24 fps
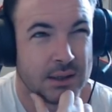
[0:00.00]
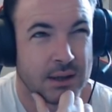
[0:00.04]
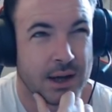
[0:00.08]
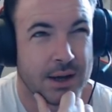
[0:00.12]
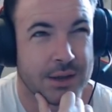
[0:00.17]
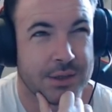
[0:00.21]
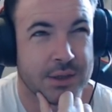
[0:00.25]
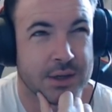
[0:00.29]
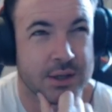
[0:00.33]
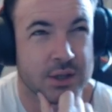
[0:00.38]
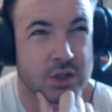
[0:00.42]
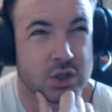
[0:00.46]
I
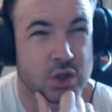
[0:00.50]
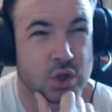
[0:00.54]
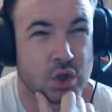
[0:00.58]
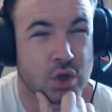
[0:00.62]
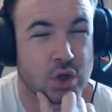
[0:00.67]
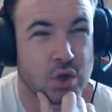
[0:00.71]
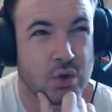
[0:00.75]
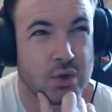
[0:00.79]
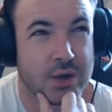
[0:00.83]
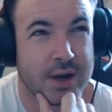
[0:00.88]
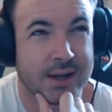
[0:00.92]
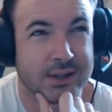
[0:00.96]
think,
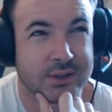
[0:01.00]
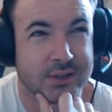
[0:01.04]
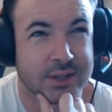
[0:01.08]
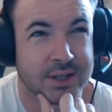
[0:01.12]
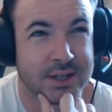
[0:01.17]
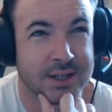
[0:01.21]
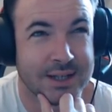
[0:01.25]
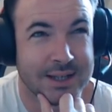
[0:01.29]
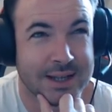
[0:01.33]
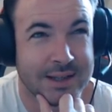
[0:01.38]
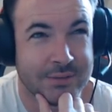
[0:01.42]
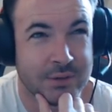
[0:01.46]

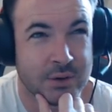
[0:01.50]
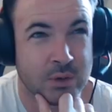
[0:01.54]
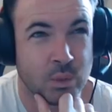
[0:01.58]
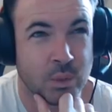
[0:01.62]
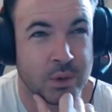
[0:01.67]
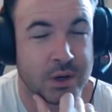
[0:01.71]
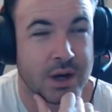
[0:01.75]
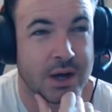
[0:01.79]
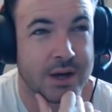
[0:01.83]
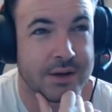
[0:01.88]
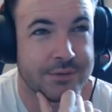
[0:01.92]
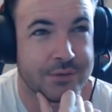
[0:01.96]
2011,
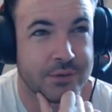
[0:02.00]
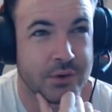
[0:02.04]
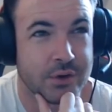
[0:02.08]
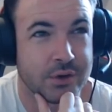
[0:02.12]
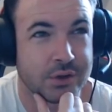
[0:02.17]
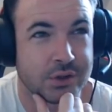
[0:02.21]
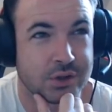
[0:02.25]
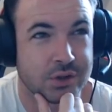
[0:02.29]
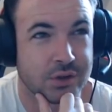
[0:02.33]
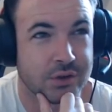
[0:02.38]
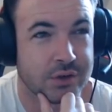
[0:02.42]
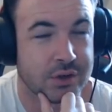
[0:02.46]
when I
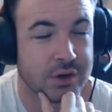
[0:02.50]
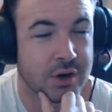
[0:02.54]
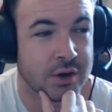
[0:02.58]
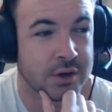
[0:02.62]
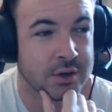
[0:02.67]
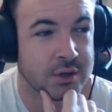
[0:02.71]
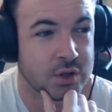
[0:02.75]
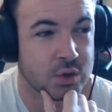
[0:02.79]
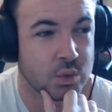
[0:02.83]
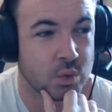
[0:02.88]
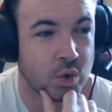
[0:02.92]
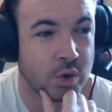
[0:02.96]
first sort of got
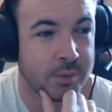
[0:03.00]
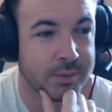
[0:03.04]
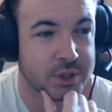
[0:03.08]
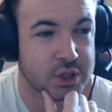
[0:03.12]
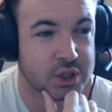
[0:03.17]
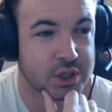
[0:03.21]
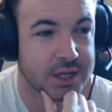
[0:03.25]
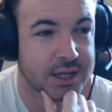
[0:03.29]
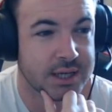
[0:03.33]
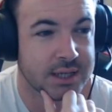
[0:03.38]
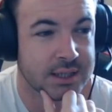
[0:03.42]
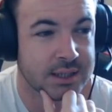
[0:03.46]
into War
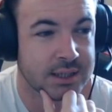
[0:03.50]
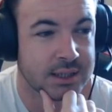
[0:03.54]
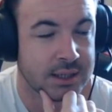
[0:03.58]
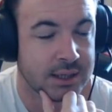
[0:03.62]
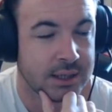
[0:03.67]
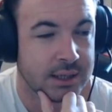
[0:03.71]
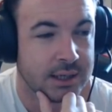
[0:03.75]
Machine,